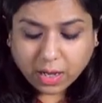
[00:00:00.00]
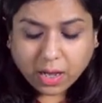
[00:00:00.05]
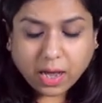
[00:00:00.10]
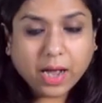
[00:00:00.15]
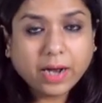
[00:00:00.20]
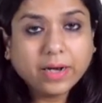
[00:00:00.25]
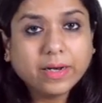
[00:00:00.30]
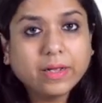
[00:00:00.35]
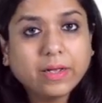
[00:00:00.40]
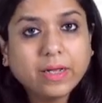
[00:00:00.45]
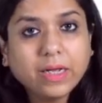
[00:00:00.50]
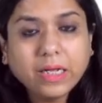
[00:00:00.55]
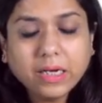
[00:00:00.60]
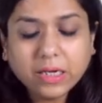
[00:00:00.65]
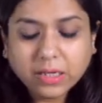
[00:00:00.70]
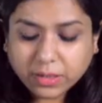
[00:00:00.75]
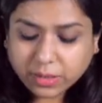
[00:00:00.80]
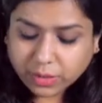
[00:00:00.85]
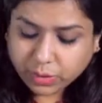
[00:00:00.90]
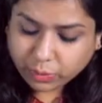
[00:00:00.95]
And in
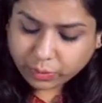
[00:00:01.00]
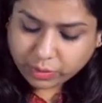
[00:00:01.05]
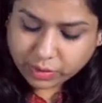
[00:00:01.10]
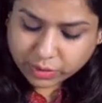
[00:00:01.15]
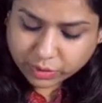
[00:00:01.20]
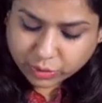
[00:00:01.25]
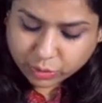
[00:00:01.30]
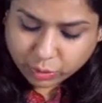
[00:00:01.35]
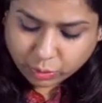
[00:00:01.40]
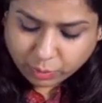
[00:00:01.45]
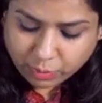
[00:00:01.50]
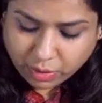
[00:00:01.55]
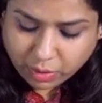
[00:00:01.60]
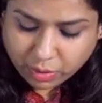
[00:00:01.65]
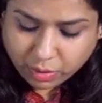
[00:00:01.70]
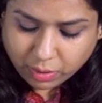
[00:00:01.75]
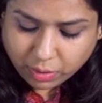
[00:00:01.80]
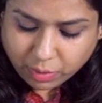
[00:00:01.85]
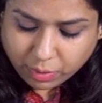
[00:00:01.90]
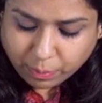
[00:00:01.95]

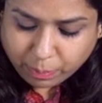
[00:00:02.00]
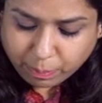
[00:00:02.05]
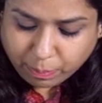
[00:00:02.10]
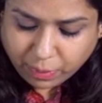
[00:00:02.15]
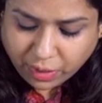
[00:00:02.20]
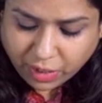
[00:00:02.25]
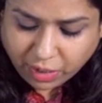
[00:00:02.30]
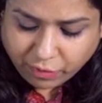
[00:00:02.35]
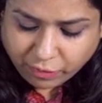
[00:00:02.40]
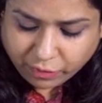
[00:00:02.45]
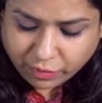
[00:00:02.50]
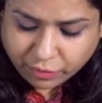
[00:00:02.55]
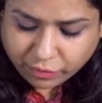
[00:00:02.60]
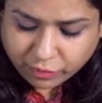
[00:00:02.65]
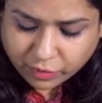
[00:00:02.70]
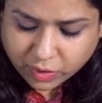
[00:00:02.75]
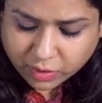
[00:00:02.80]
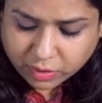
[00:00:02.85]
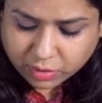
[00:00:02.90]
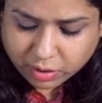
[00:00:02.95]
adenocarcinoma,
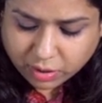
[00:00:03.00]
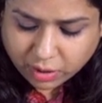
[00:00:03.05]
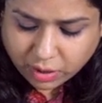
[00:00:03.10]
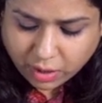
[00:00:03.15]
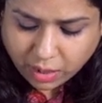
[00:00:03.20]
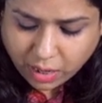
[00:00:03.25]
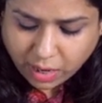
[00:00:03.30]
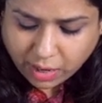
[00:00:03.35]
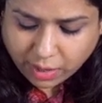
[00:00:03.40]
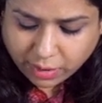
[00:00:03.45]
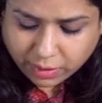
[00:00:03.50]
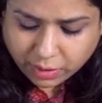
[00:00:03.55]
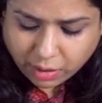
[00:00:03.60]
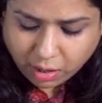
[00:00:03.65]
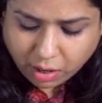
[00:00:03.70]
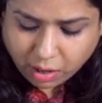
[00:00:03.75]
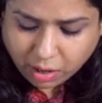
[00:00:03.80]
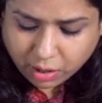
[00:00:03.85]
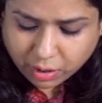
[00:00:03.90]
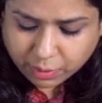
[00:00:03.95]
P53 and
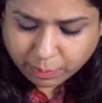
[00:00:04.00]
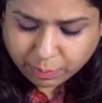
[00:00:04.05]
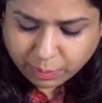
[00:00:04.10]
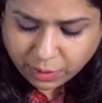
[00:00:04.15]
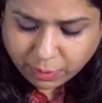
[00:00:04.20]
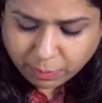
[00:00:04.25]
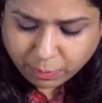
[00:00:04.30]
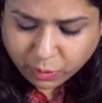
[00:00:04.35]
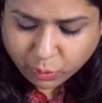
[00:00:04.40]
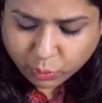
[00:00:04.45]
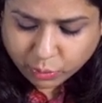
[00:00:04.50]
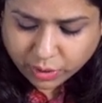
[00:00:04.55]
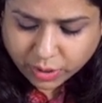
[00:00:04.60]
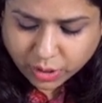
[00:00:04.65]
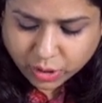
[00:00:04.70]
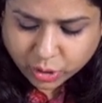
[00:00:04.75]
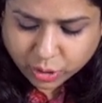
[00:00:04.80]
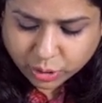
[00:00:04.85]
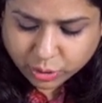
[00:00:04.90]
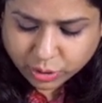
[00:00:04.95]
RB
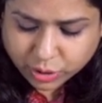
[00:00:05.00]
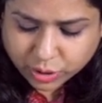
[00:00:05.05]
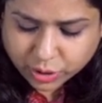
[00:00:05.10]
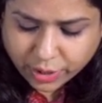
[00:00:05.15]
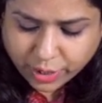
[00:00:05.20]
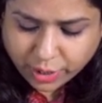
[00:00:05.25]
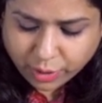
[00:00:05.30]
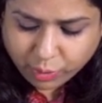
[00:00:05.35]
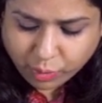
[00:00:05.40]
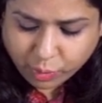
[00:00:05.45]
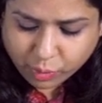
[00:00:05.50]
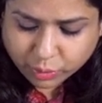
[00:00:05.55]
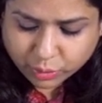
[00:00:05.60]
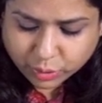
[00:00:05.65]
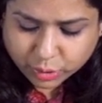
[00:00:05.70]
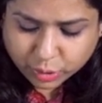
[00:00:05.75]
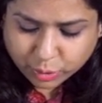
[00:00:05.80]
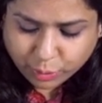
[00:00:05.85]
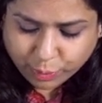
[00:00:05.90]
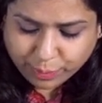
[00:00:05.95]
mutations can
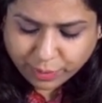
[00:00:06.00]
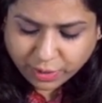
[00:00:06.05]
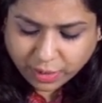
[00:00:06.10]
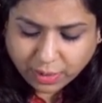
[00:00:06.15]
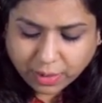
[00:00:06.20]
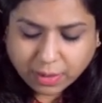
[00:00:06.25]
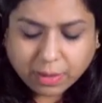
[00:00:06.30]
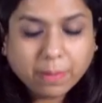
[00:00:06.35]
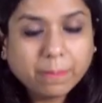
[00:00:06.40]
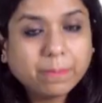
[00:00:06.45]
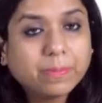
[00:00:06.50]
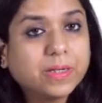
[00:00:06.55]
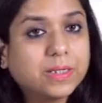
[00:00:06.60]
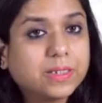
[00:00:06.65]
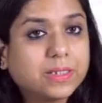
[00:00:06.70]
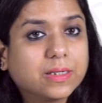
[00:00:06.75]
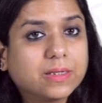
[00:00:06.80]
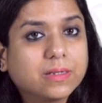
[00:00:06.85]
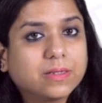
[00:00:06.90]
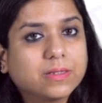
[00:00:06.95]
also be
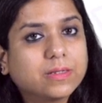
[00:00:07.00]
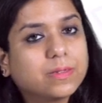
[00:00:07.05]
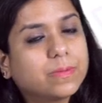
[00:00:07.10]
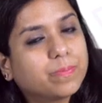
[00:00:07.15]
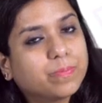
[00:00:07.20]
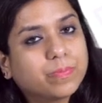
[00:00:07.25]
present.